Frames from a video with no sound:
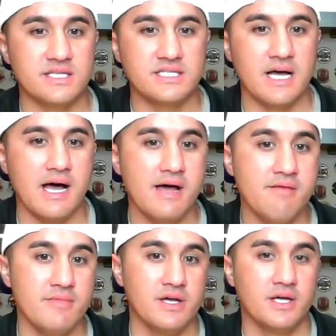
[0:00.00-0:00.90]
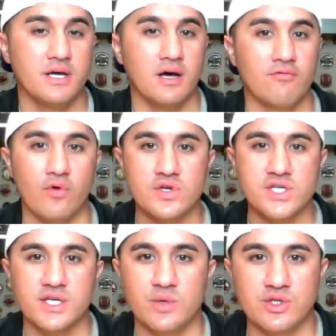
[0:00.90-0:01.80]
this time
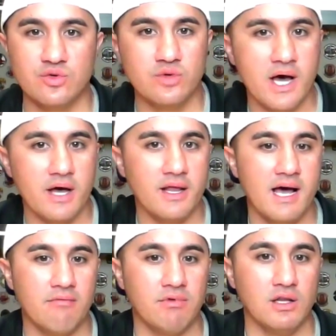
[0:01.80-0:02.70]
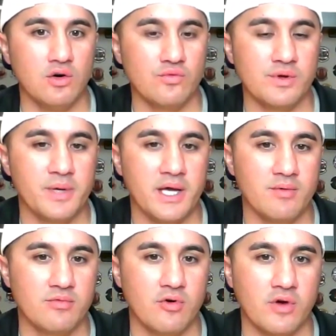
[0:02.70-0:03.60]
unfortunately we do not have a loan
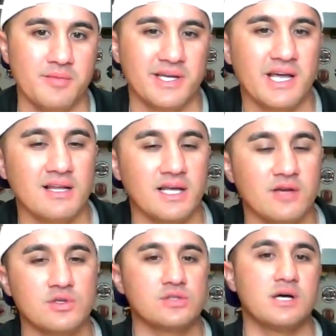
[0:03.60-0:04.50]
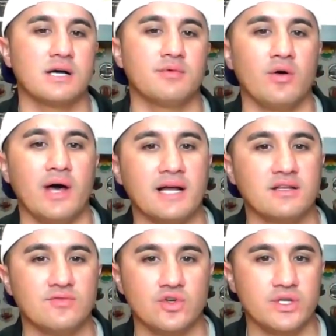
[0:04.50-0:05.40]
repayment program and kind of like what you talk about
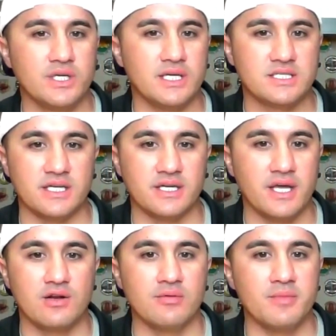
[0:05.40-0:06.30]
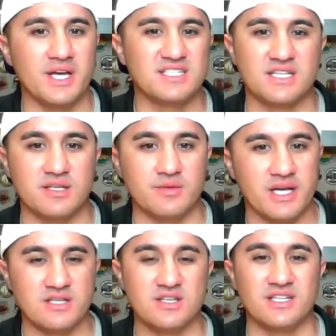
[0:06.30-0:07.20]
active duty it's like hit or miss it
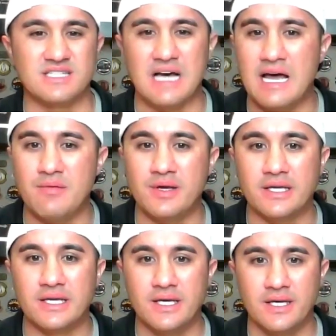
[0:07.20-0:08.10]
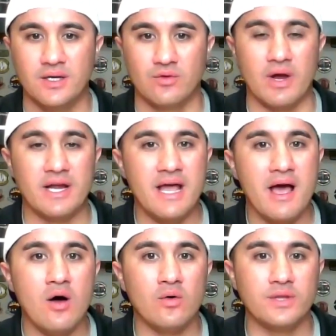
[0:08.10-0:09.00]
depends on the timing right
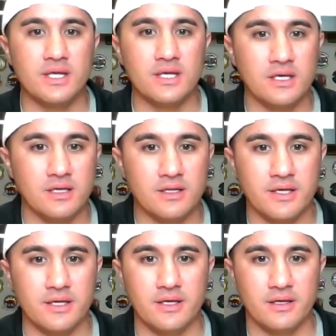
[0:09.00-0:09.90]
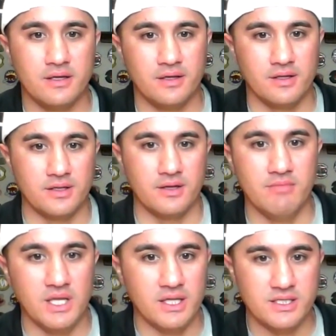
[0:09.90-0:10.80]
yeah. now the the the
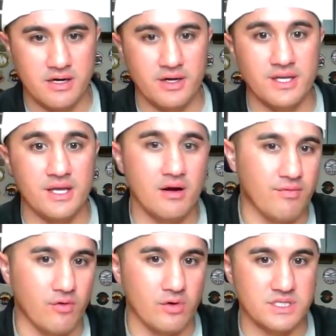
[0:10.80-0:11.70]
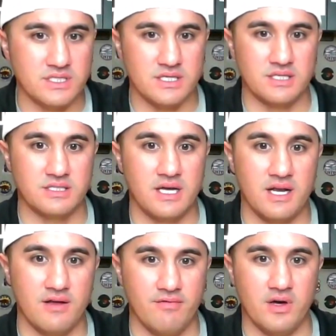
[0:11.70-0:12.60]
military and the air force is is
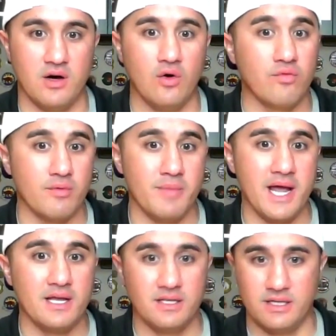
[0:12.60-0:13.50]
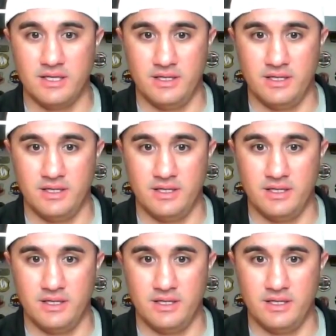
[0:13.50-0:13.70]
kind of uh, overmanned